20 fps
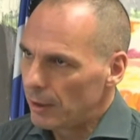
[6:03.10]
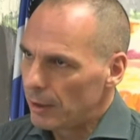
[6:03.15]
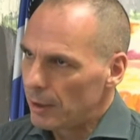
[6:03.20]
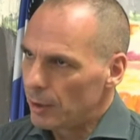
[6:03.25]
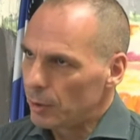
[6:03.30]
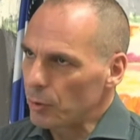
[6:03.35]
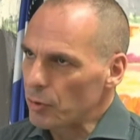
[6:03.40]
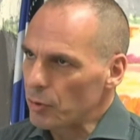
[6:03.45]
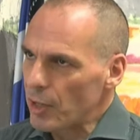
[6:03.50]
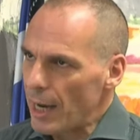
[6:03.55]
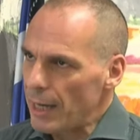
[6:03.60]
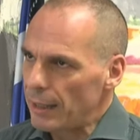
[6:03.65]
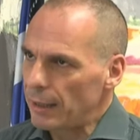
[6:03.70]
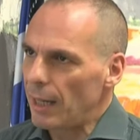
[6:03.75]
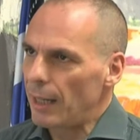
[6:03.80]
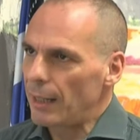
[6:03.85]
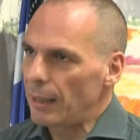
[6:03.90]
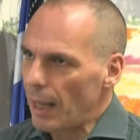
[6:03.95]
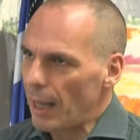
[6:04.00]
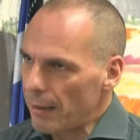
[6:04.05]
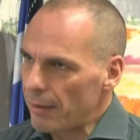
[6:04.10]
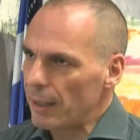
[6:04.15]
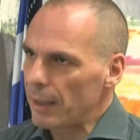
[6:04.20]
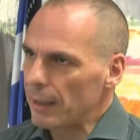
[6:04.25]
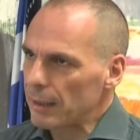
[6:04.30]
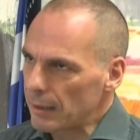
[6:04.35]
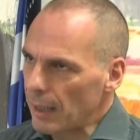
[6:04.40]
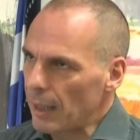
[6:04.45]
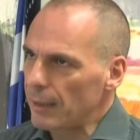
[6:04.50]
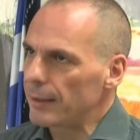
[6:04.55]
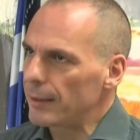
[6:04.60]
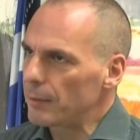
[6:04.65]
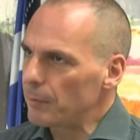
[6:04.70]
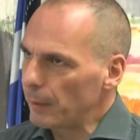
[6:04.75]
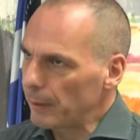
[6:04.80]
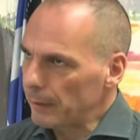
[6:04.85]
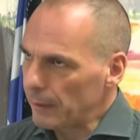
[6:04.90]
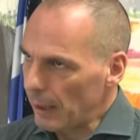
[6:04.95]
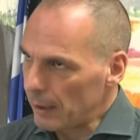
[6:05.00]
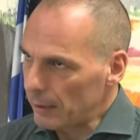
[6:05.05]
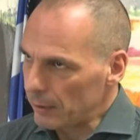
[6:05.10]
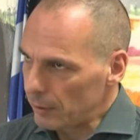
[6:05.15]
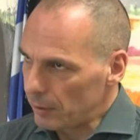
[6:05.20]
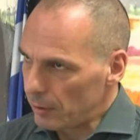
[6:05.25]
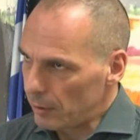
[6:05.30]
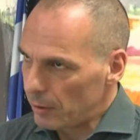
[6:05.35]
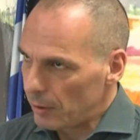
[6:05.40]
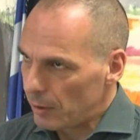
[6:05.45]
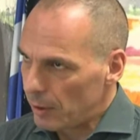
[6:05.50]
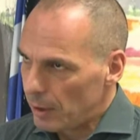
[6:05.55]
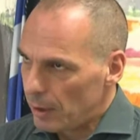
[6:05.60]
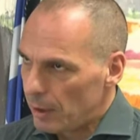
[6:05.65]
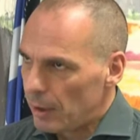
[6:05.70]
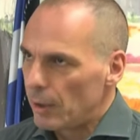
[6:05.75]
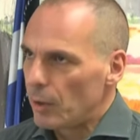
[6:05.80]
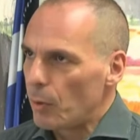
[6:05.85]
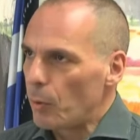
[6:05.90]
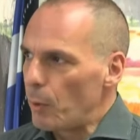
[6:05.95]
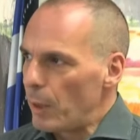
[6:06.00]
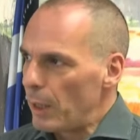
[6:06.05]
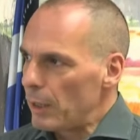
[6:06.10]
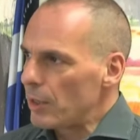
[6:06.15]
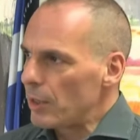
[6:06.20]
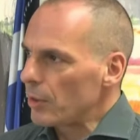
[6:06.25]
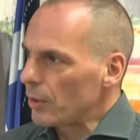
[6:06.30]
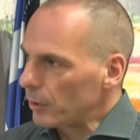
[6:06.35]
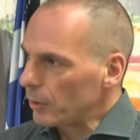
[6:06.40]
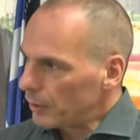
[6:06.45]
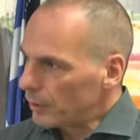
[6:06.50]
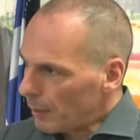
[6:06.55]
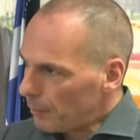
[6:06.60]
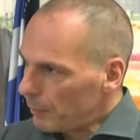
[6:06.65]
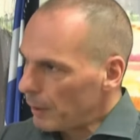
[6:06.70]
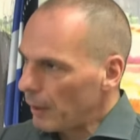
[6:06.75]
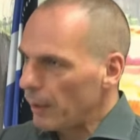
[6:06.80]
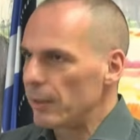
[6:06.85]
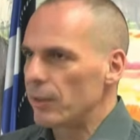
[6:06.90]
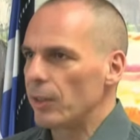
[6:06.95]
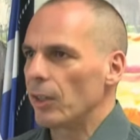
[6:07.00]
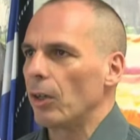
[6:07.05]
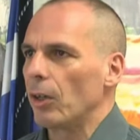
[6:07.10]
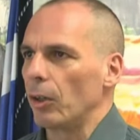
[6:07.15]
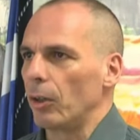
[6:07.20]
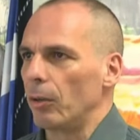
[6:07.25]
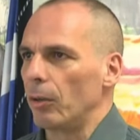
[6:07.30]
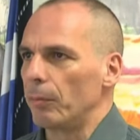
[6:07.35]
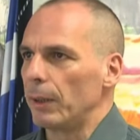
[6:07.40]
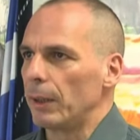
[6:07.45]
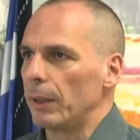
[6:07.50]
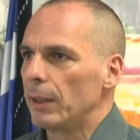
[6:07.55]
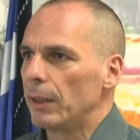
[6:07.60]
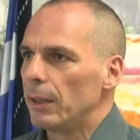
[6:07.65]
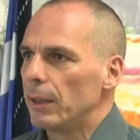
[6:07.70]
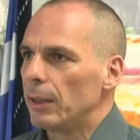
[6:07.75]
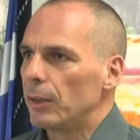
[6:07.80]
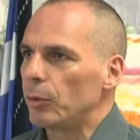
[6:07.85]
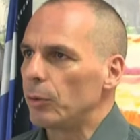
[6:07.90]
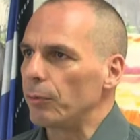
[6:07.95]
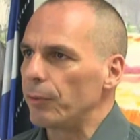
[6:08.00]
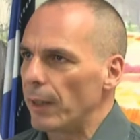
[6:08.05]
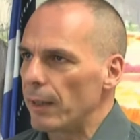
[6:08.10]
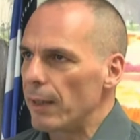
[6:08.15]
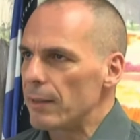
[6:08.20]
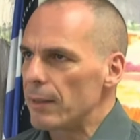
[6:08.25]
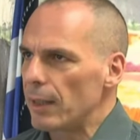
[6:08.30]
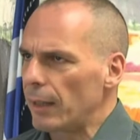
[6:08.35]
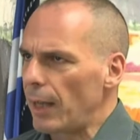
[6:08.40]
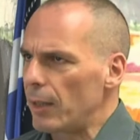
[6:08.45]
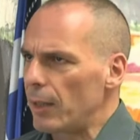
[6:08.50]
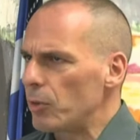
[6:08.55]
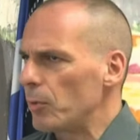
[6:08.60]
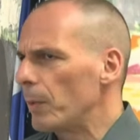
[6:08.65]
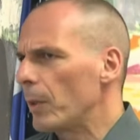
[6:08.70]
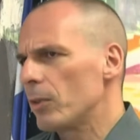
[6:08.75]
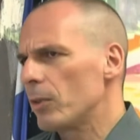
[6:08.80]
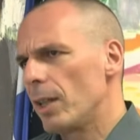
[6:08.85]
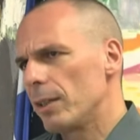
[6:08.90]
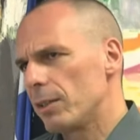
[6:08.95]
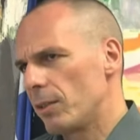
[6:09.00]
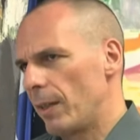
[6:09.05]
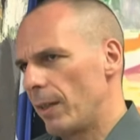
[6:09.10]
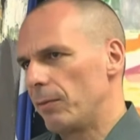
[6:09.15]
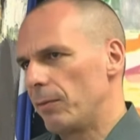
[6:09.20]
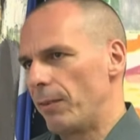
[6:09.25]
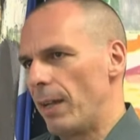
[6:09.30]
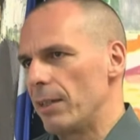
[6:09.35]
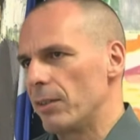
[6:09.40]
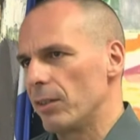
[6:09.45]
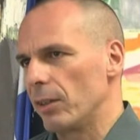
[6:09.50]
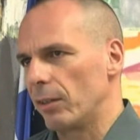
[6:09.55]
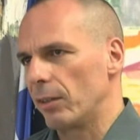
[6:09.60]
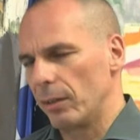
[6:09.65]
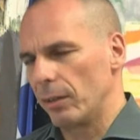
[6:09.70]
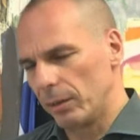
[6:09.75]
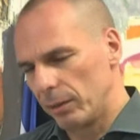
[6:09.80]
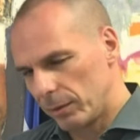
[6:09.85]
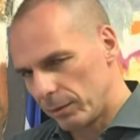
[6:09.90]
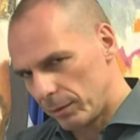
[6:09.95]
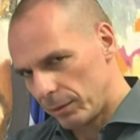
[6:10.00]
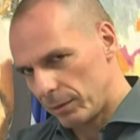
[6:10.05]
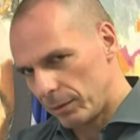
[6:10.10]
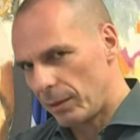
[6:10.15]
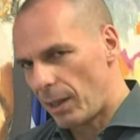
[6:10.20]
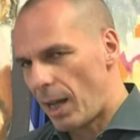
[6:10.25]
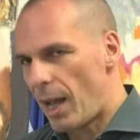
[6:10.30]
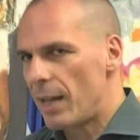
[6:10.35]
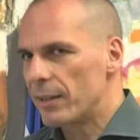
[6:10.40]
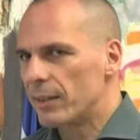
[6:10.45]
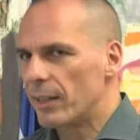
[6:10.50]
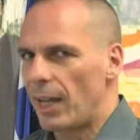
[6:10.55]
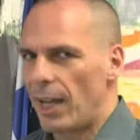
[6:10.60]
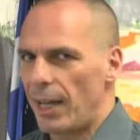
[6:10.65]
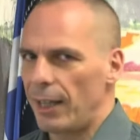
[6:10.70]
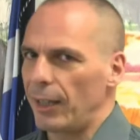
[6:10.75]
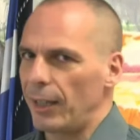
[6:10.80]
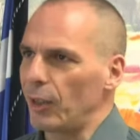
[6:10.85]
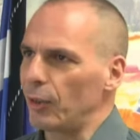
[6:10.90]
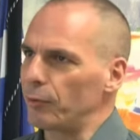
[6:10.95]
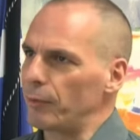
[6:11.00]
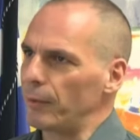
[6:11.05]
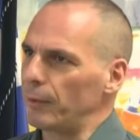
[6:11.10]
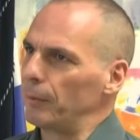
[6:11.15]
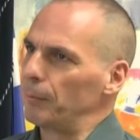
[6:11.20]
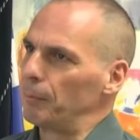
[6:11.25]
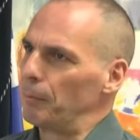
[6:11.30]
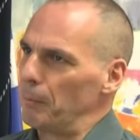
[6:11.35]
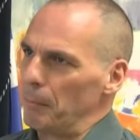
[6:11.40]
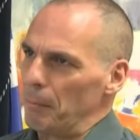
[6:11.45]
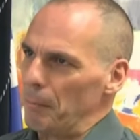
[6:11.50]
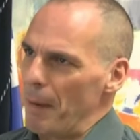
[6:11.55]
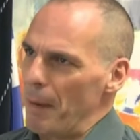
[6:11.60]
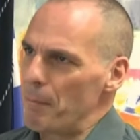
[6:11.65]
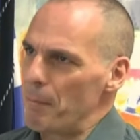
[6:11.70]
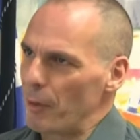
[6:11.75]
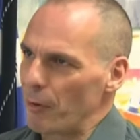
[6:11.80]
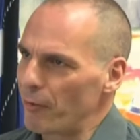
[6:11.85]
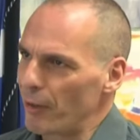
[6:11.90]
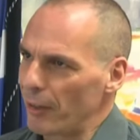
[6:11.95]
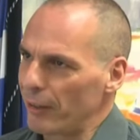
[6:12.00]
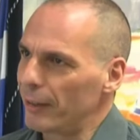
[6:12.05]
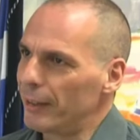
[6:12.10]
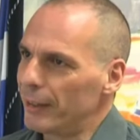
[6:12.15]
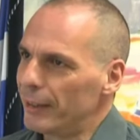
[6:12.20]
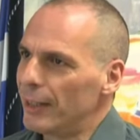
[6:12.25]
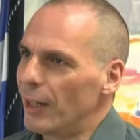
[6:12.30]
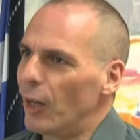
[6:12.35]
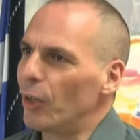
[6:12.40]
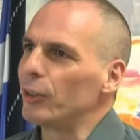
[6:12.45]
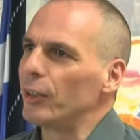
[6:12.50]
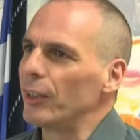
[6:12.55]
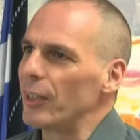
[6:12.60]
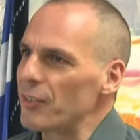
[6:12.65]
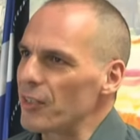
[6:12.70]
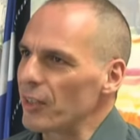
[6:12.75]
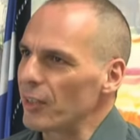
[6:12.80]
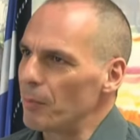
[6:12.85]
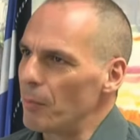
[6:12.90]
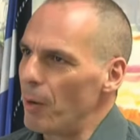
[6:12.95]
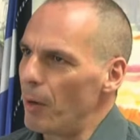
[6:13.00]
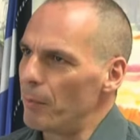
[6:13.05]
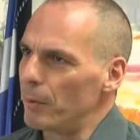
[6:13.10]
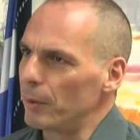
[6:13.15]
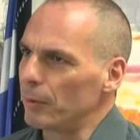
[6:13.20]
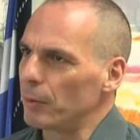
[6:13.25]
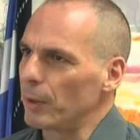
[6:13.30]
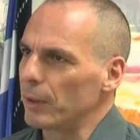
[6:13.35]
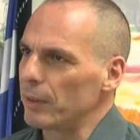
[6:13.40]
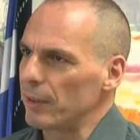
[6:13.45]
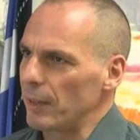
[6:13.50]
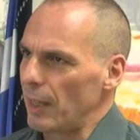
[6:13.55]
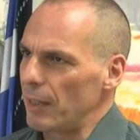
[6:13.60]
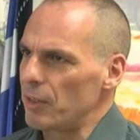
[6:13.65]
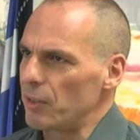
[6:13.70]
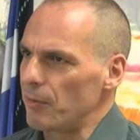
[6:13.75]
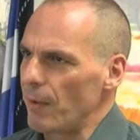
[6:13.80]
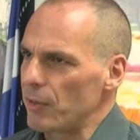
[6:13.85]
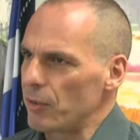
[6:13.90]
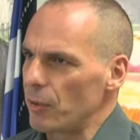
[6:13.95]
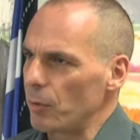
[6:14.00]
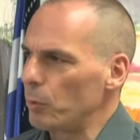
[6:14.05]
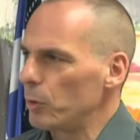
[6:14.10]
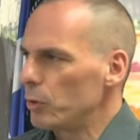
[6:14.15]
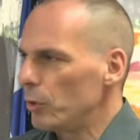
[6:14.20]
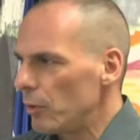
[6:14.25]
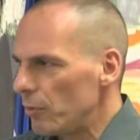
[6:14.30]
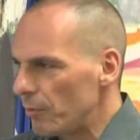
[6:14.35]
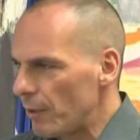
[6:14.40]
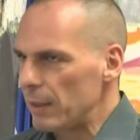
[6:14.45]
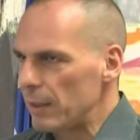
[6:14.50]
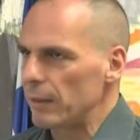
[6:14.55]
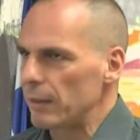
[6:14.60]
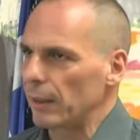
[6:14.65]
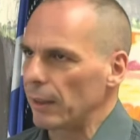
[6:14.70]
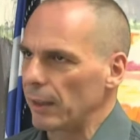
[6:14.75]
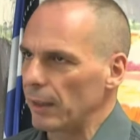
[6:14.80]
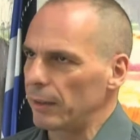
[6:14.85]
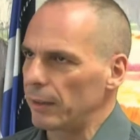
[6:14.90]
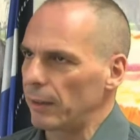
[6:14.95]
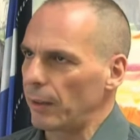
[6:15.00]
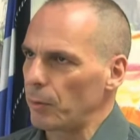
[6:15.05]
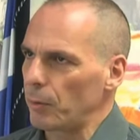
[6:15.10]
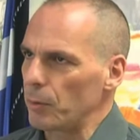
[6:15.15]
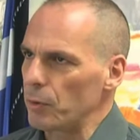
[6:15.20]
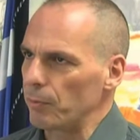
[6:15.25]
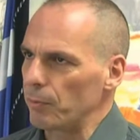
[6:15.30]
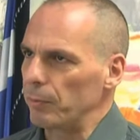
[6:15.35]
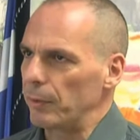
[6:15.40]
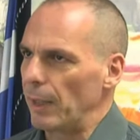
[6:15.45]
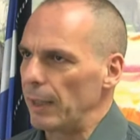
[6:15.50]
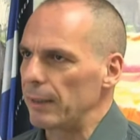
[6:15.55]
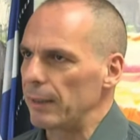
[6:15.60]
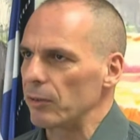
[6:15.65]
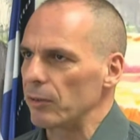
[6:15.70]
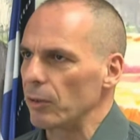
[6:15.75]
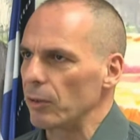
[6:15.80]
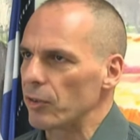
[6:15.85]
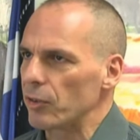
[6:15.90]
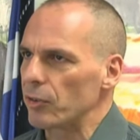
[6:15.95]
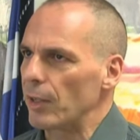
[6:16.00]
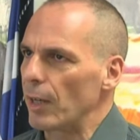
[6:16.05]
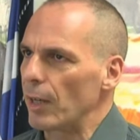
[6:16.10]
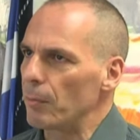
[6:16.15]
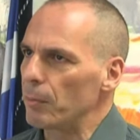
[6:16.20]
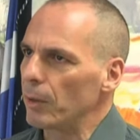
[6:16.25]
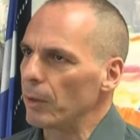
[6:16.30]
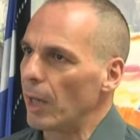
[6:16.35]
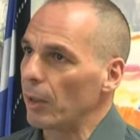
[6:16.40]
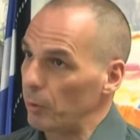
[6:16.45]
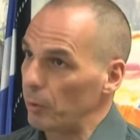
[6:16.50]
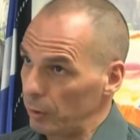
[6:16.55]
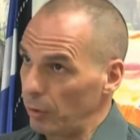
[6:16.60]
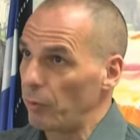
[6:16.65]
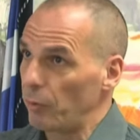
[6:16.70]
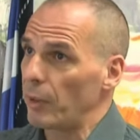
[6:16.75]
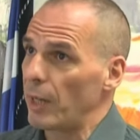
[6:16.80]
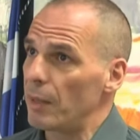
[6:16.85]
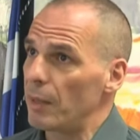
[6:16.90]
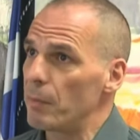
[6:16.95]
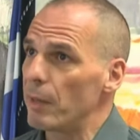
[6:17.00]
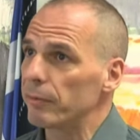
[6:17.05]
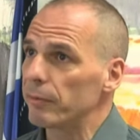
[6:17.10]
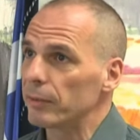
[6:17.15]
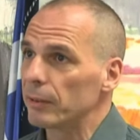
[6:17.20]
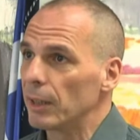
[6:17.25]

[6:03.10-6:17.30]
to sign another extend and pretend, which is condemning this economy to further stagnation. Because let's face it, ask any of our member of our audience at the moment who is an investor, would you invest in a country whose debt is not sustainable, according to the IMF?